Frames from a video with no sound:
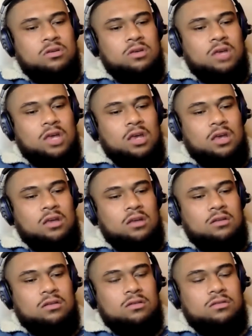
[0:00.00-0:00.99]

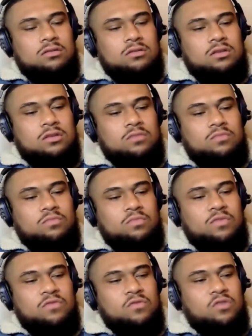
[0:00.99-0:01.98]
And
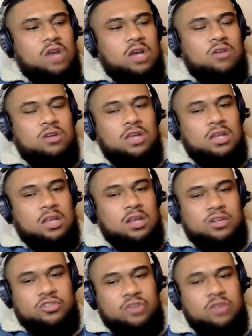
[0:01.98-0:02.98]
before I could get that
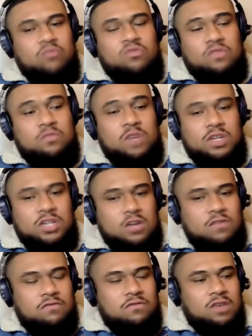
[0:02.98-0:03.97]
straight within
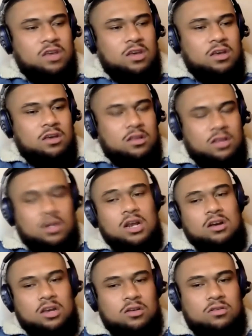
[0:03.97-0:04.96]
myself, then I
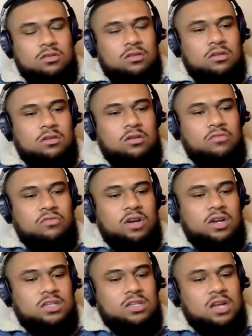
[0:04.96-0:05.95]
could, really
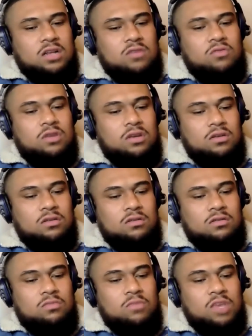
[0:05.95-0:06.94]
start
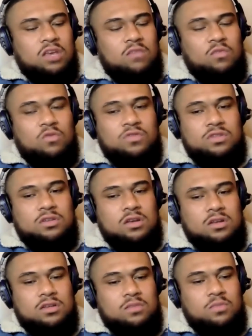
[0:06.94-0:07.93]
making moves
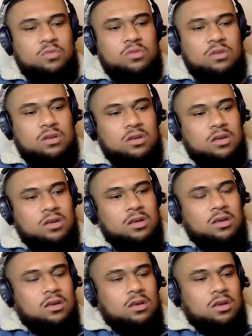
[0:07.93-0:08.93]
to build it.
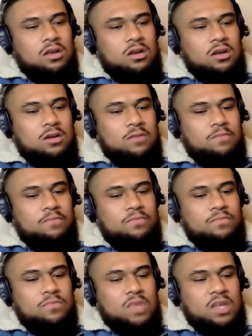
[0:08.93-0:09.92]
And
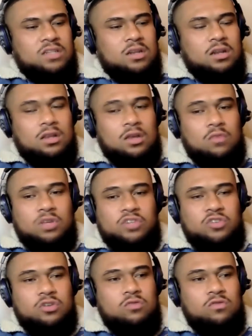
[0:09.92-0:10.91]
that's something that we
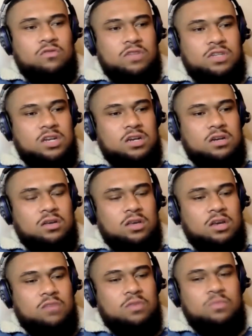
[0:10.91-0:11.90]
struggle with as
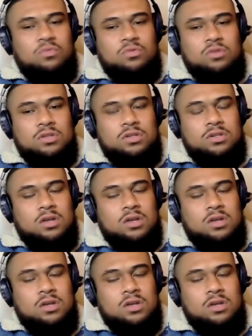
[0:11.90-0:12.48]
young people, is